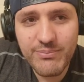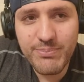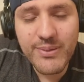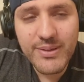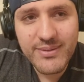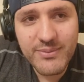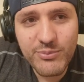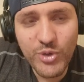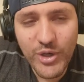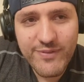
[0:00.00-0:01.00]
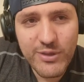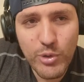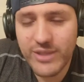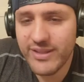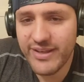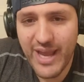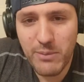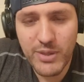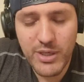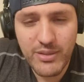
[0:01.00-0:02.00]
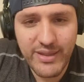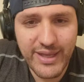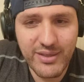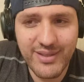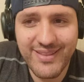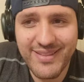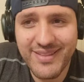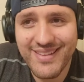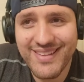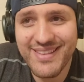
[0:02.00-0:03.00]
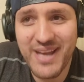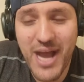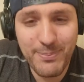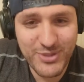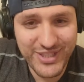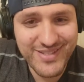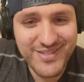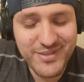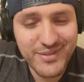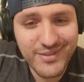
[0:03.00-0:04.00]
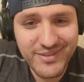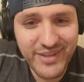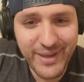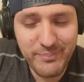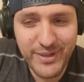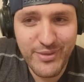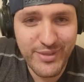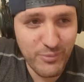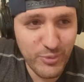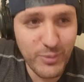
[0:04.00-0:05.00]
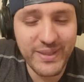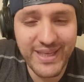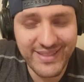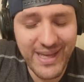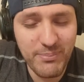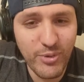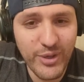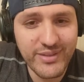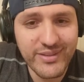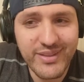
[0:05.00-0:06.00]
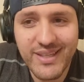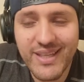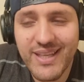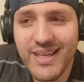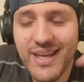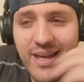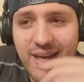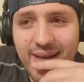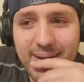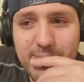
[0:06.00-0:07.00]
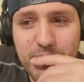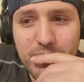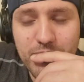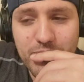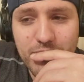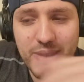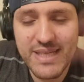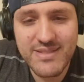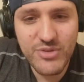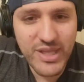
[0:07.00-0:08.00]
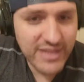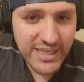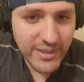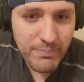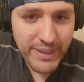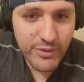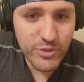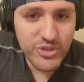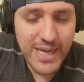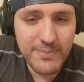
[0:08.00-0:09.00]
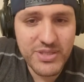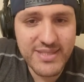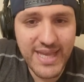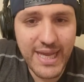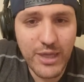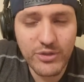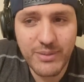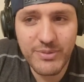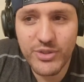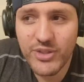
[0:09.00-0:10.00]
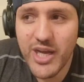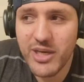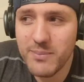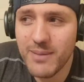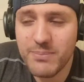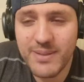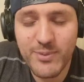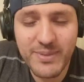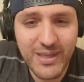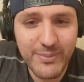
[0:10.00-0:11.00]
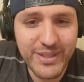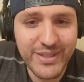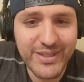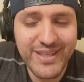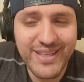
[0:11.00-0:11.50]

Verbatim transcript: B don't even look at the nightmare that the options nightmare that will be at that point, um, because nothing can pay those options out. I mean, you're talking about people becoming